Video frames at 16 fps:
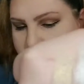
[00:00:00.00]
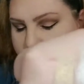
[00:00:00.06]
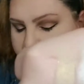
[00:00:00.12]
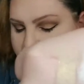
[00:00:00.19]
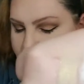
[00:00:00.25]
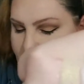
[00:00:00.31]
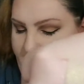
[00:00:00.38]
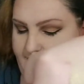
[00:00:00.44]

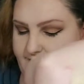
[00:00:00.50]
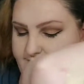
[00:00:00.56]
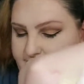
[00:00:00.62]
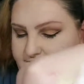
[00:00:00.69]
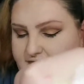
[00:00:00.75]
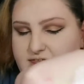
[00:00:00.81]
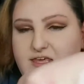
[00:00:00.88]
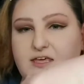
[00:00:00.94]

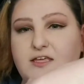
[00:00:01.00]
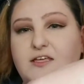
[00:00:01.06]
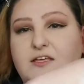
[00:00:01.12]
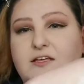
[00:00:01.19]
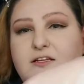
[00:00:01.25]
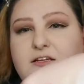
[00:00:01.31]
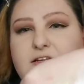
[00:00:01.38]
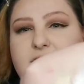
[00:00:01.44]
And
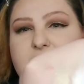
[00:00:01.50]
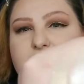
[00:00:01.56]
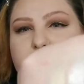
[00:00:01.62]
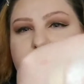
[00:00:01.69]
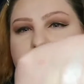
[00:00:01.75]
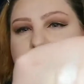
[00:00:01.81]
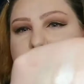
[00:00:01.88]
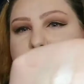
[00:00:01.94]
then
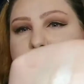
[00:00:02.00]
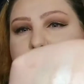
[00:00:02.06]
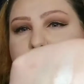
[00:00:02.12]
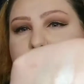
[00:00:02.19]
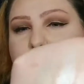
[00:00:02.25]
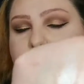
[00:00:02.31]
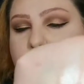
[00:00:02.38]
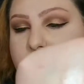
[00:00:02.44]
the
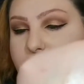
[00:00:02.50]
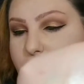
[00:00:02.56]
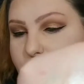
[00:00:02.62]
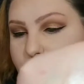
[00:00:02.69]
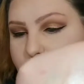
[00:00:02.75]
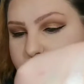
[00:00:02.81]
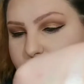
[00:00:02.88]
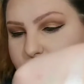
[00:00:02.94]
third one
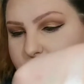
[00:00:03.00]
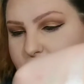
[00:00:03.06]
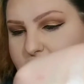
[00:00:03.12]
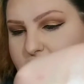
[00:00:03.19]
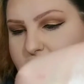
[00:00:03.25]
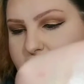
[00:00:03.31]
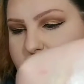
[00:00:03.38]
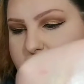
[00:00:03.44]

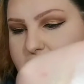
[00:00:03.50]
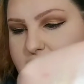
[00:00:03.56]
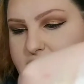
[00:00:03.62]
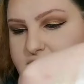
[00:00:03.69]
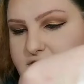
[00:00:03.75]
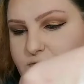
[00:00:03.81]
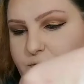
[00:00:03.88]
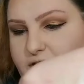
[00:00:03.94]
over,
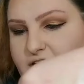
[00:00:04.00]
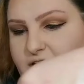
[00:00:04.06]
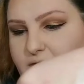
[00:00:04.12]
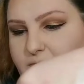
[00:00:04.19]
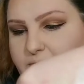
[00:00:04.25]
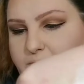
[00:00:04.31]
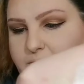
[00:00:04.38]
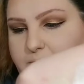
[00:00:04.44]

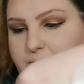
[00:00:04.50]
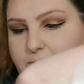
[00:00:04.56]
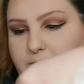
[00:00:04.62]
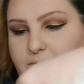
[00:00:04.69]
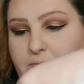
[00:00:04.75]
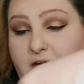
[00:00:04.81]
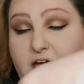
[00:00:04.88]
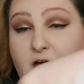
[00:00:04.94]
Sweet
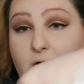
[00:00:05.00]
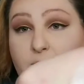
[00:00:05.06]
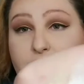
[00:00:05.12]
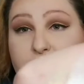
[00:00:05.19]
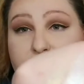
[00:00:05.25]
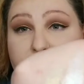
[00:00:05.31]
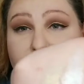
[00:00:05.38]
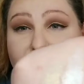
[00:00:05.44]

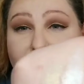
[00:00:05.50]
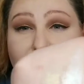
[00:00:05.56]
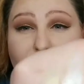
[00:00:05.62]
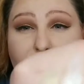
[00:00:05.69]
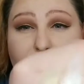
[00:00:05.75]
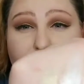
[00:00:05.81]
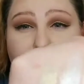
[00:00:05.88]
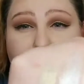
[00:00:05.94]
Peony.
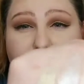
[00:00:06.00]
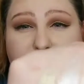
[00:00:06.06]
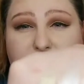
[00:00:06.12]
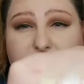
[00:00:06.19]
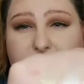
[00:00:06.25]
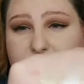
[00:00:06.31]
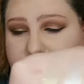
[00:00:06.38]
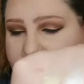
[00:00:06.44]
I don't know if
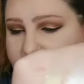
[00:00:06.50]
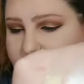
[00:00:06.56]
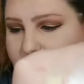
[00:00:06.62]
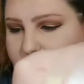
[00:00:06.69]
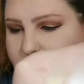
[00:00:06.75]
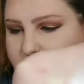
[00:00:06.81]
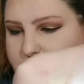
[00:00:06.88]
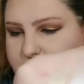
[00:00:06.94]
that's how you say
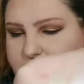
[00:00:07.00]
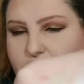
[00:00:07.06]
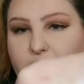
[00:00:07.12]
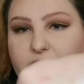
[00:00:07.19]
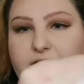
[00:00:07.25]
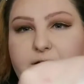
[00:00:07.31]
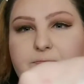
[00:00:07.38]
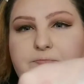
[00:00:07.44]
that.
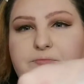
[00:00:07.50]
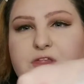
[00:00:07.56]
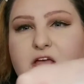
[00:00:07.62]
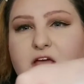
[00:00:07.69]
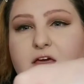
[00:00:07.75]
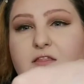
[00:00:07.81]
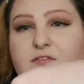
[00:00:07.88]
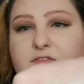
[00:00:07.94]
Sorry.
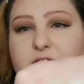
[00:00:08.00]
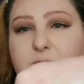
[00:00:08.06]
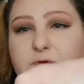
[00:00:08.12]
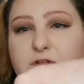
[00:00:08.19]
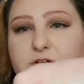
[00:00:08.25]
The